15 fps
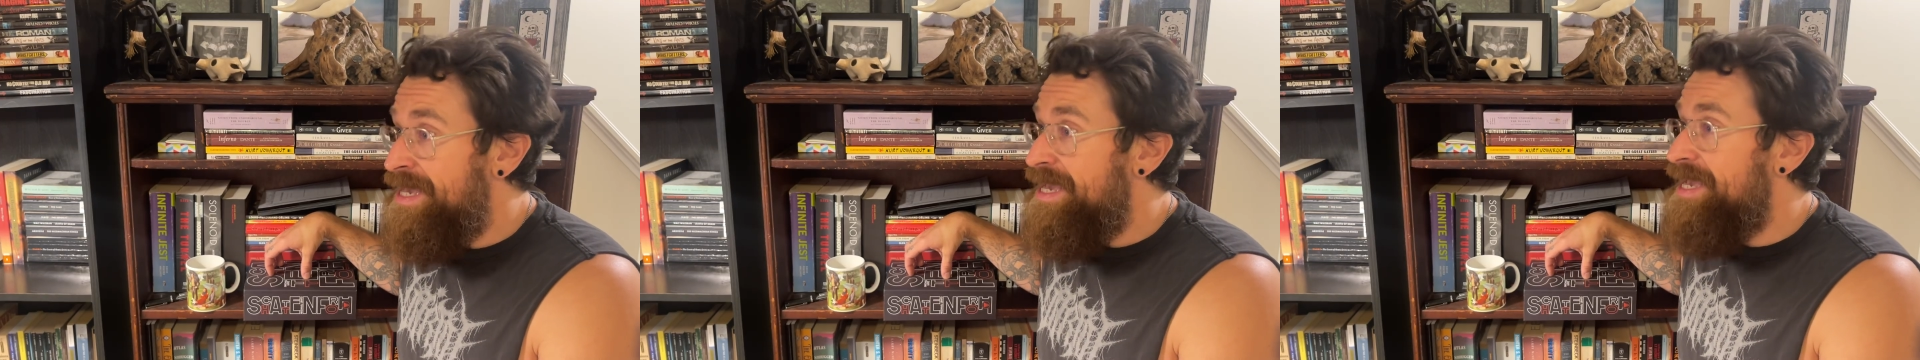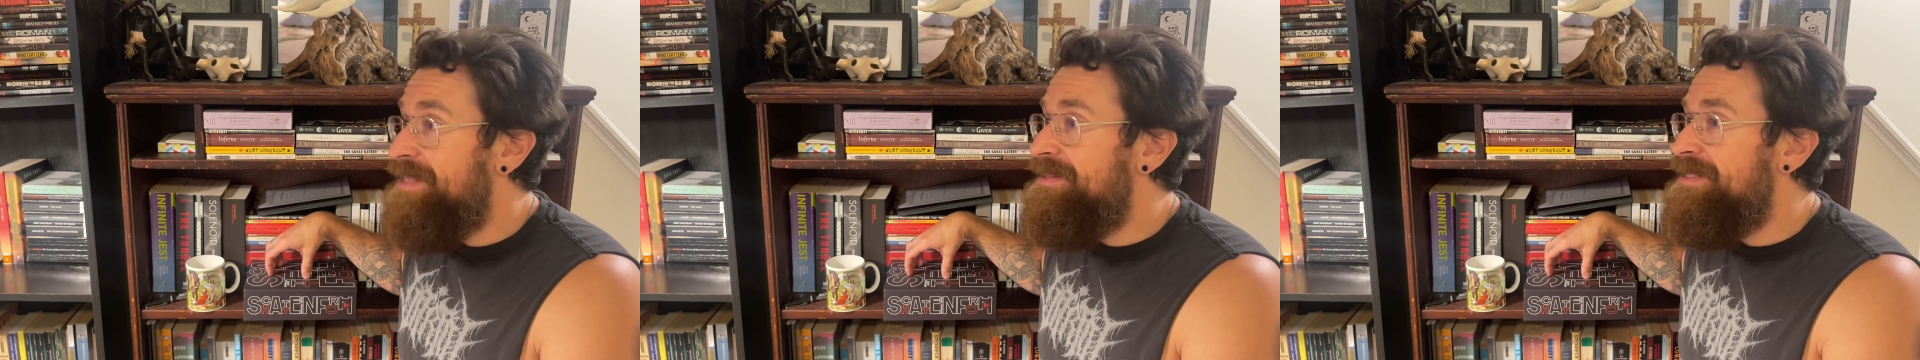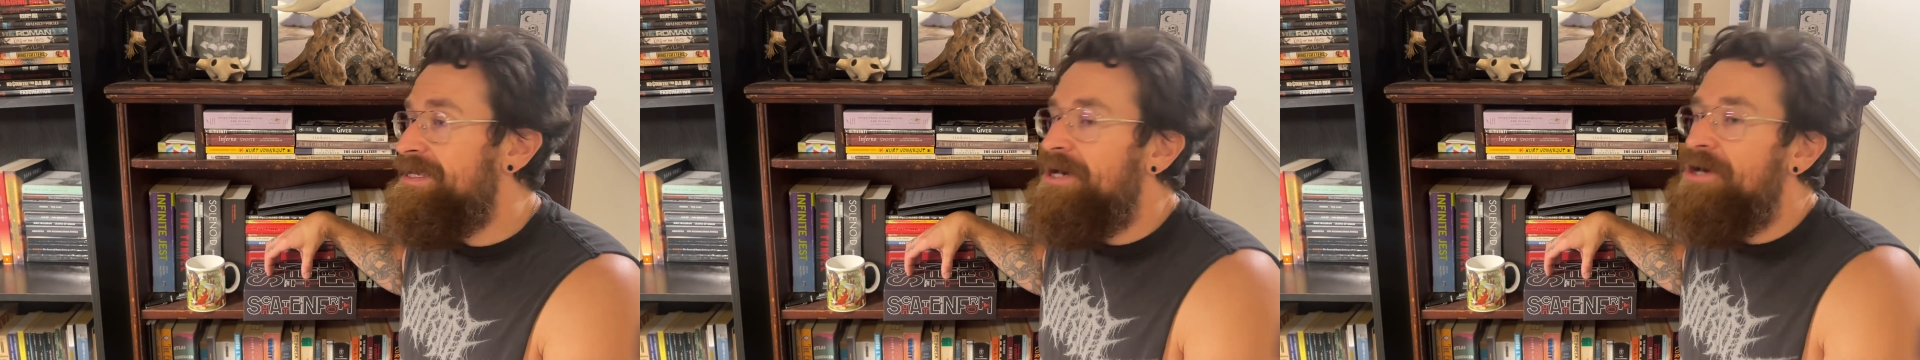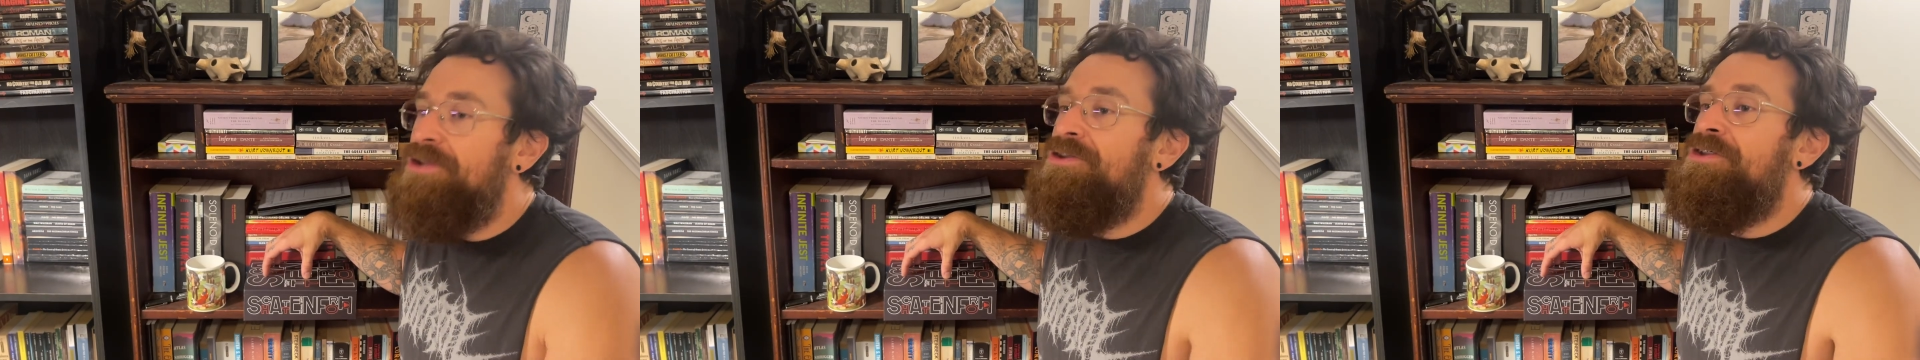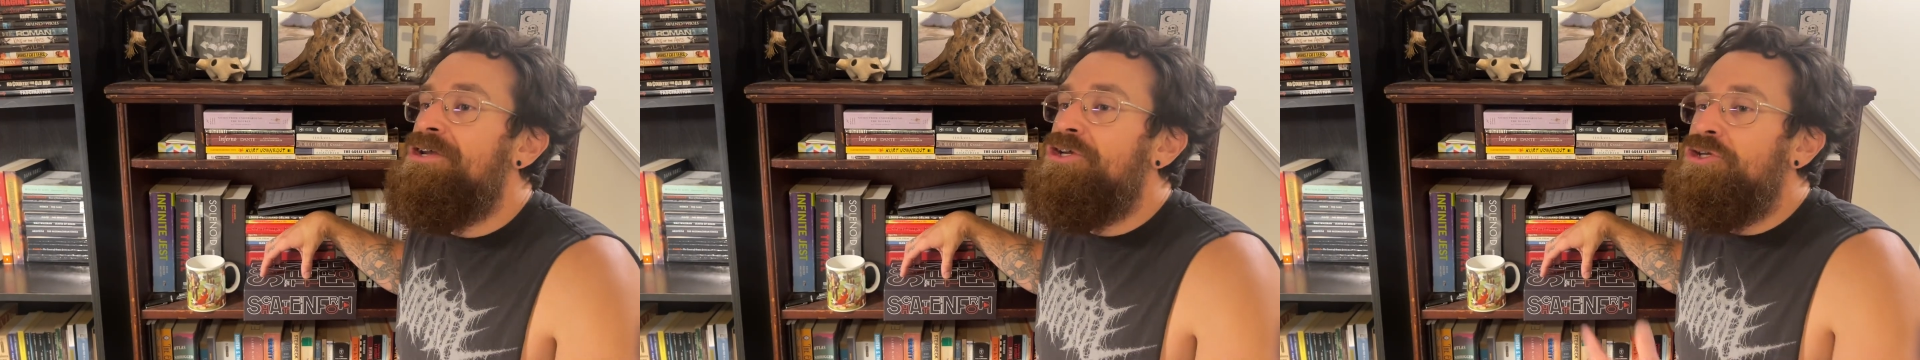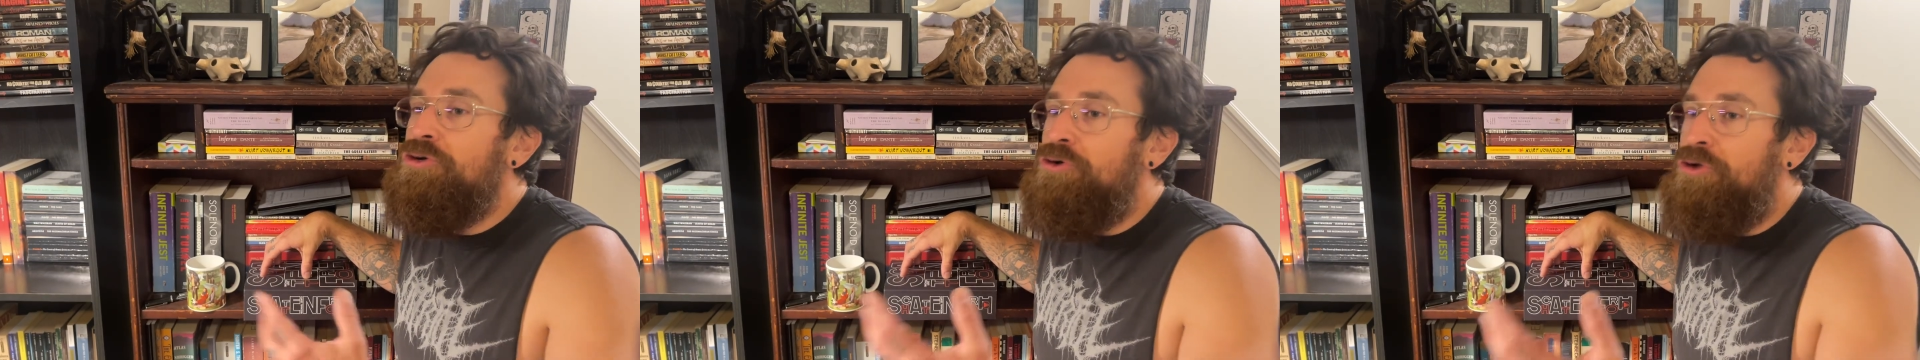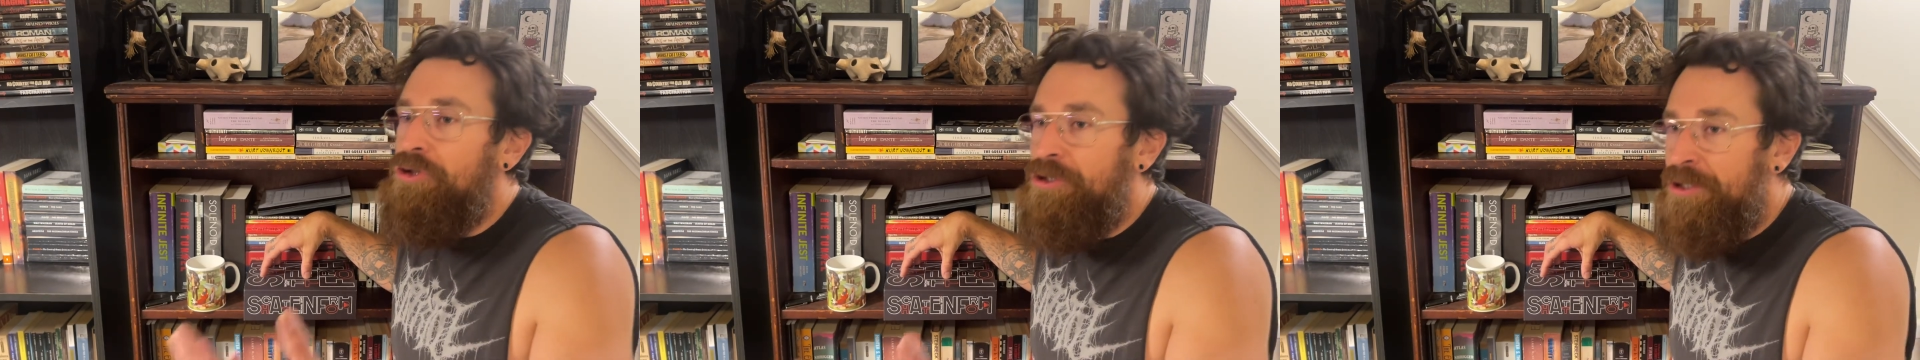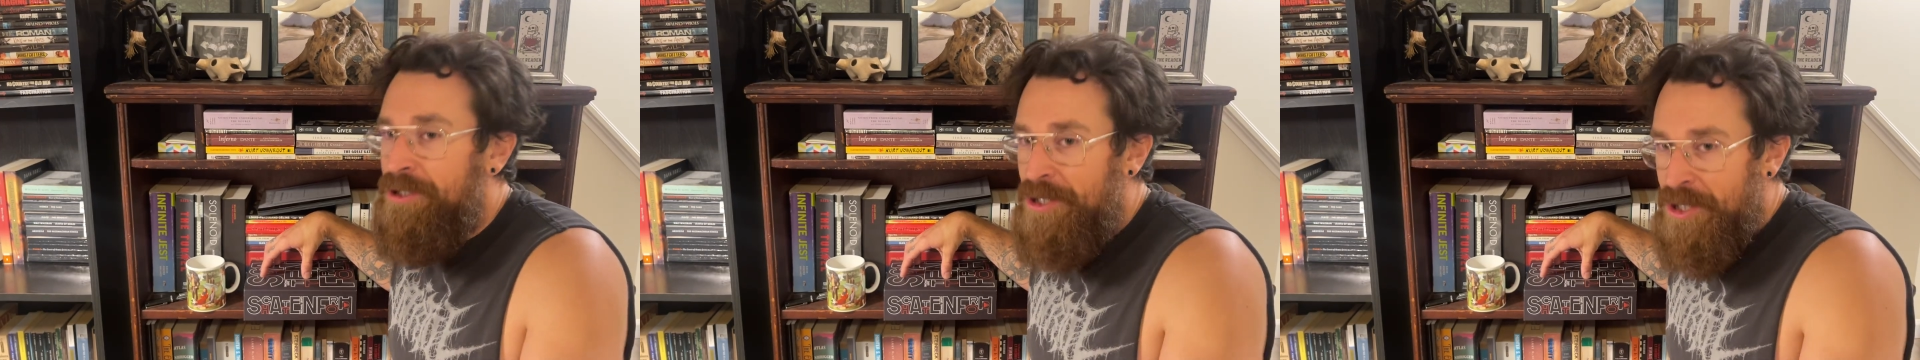in the
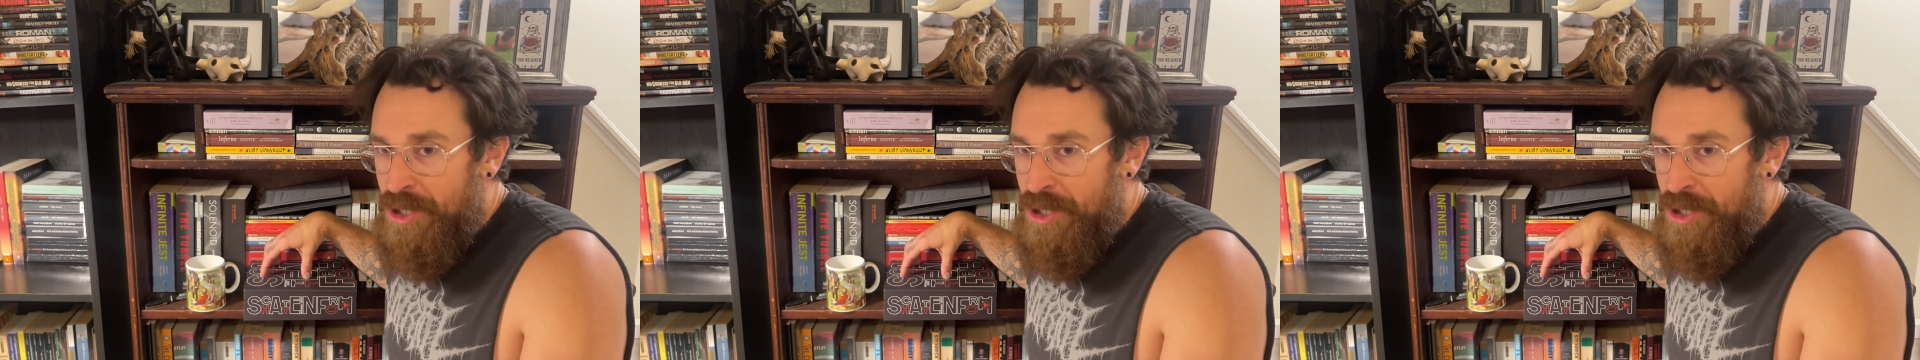initial